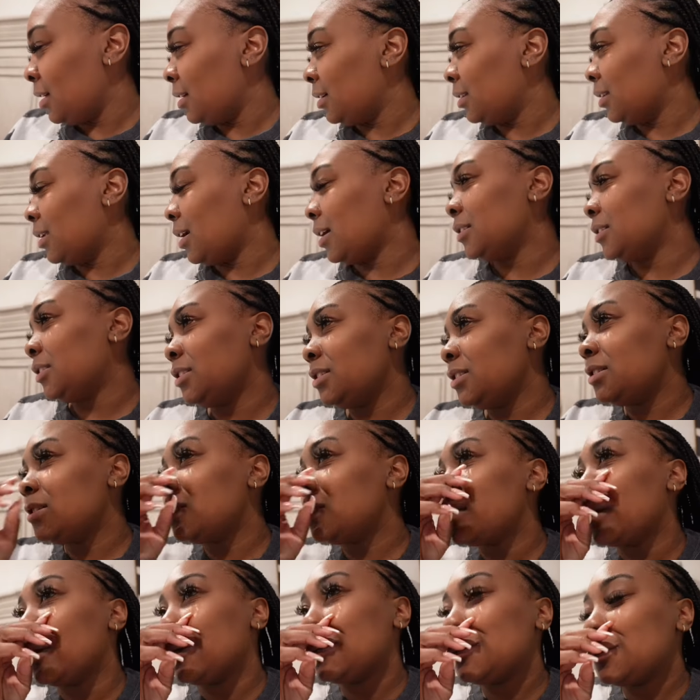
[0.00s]
Like, Jesus
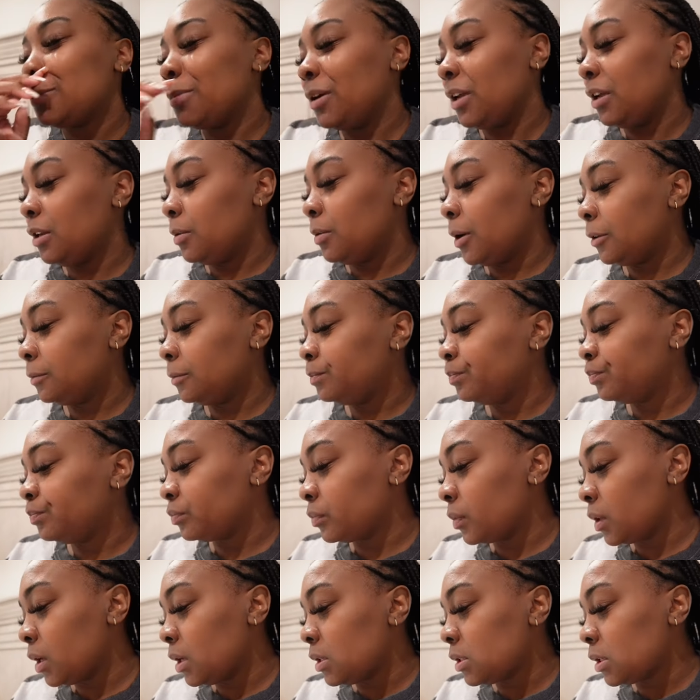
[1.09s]
Christ. But anyway,
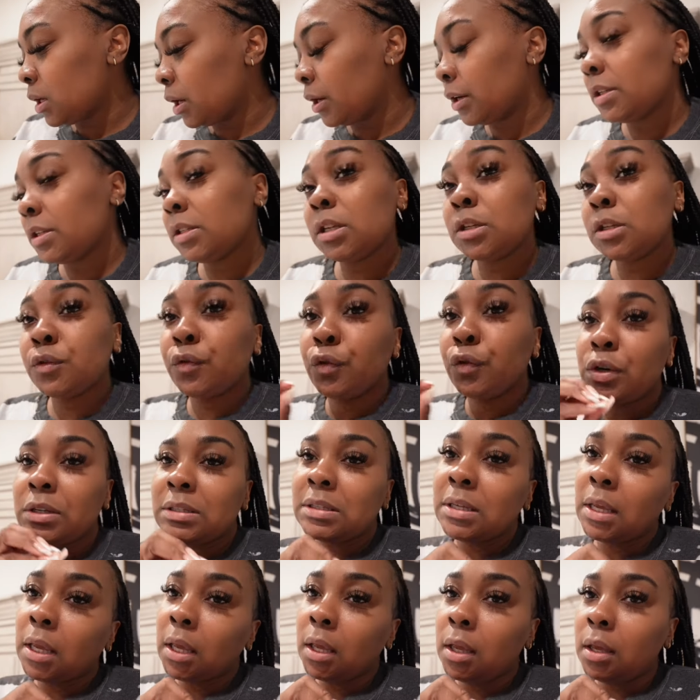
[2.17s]
it's currently six
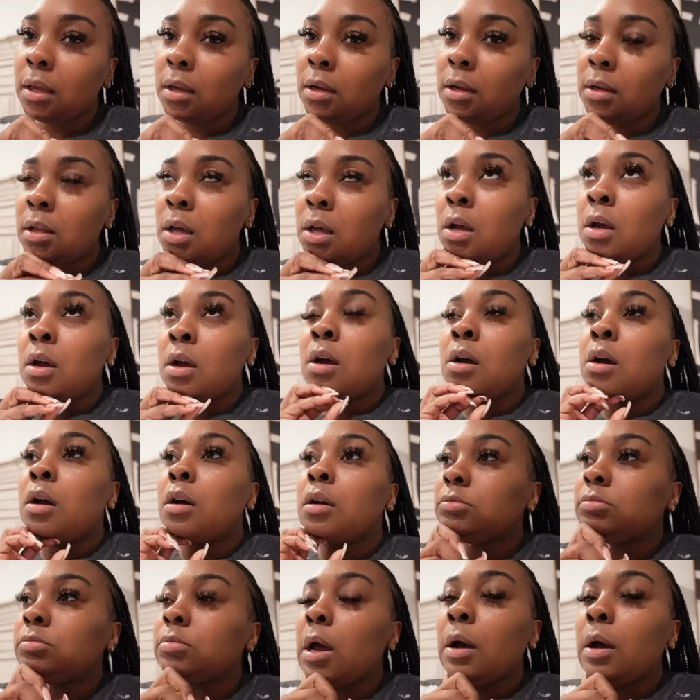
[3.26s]
fourteen.
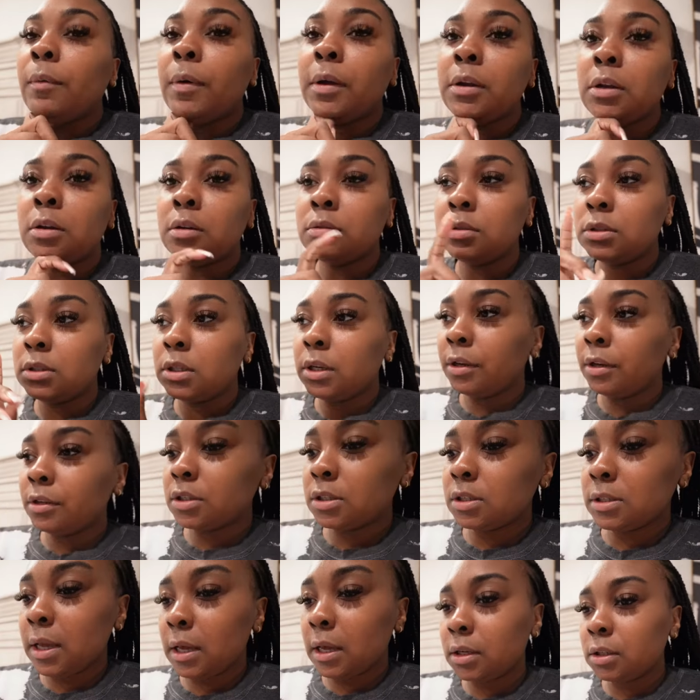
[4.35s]
Um, I'm waiting on, today I
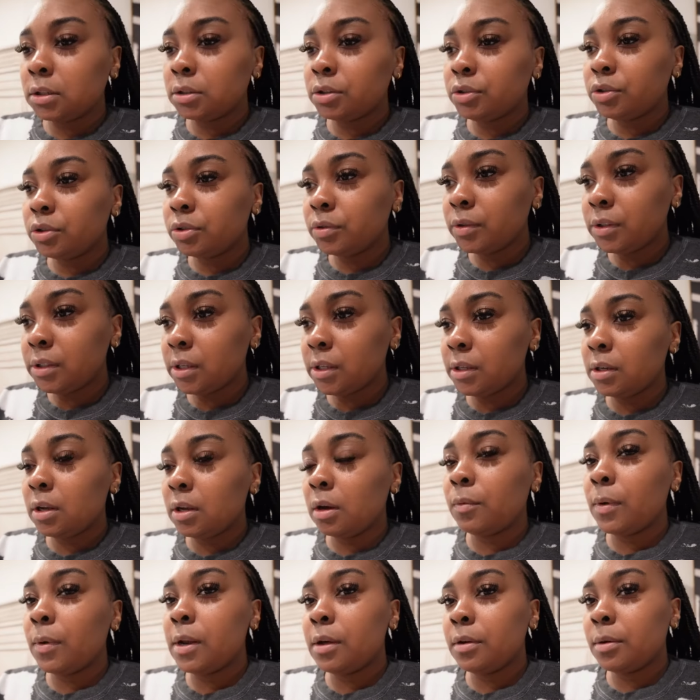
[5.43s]
just got done juicing.
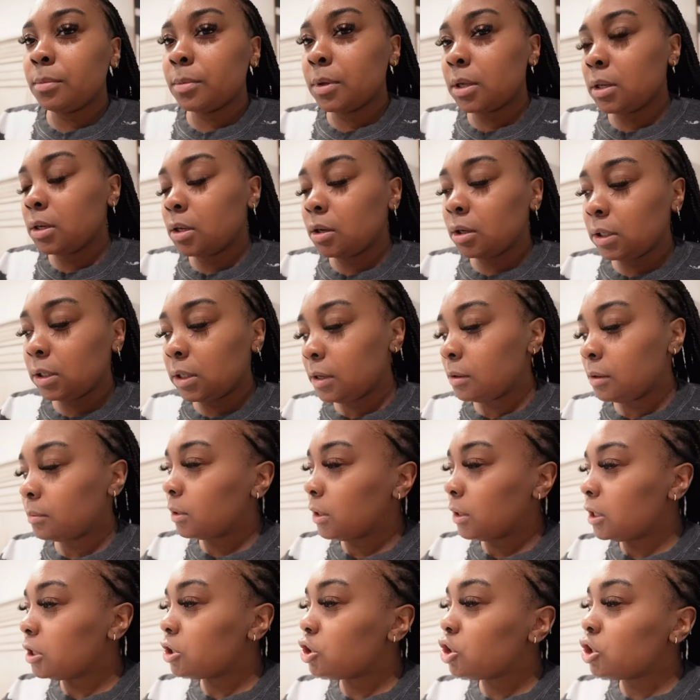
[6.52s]
I'm waiting on him to get done cleaning up the
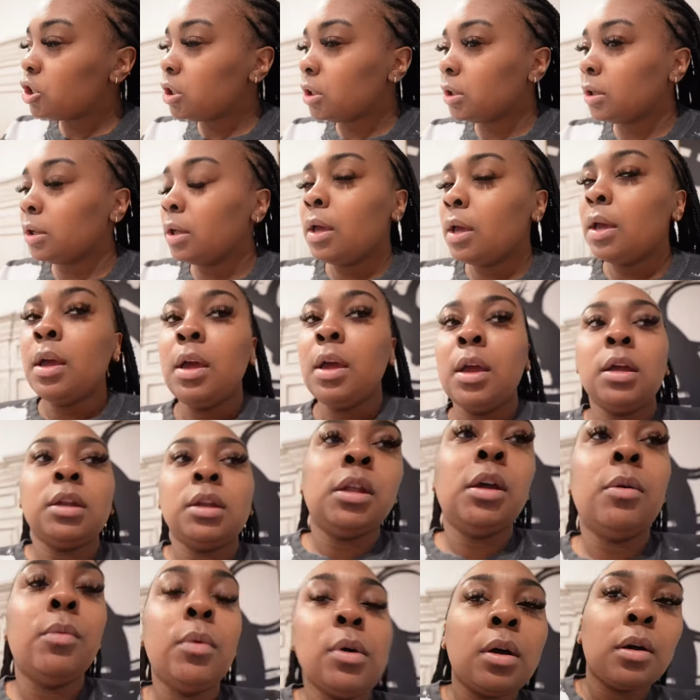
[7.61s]
kitchen. And
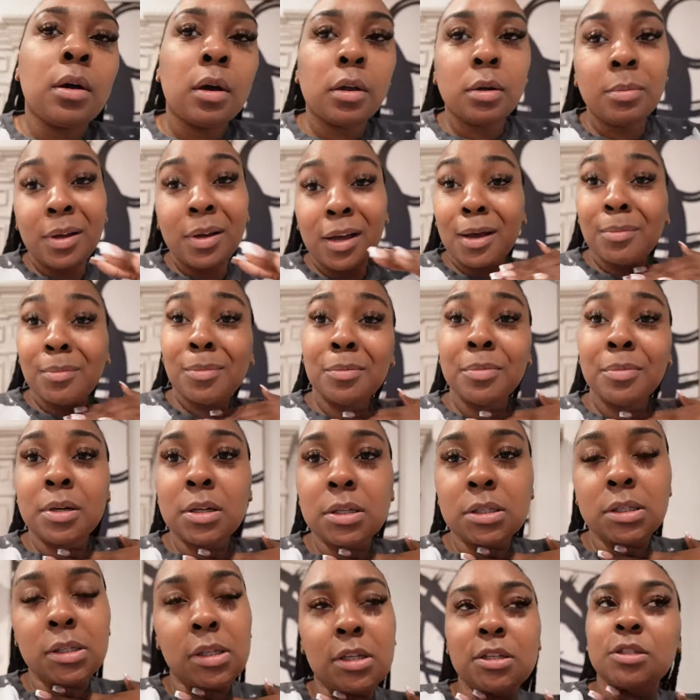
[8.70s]
then we're going to go to Bahama
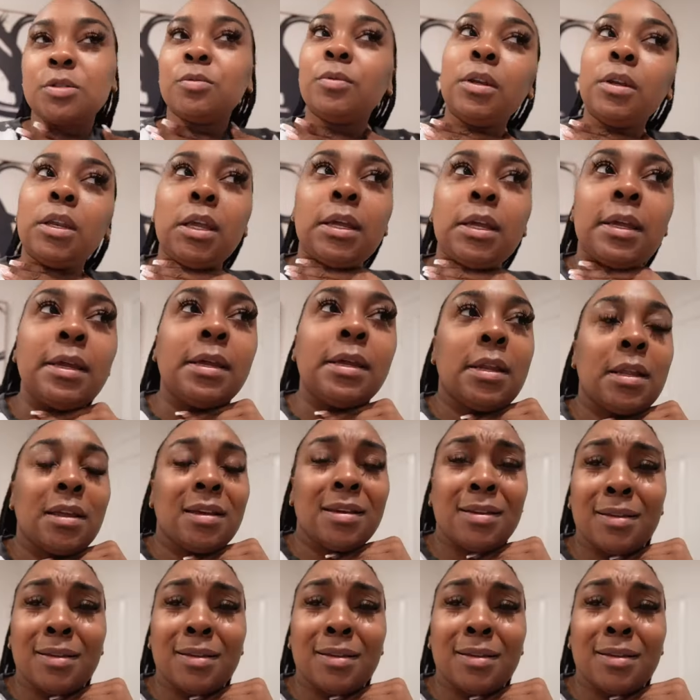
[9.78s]
Bucks because we need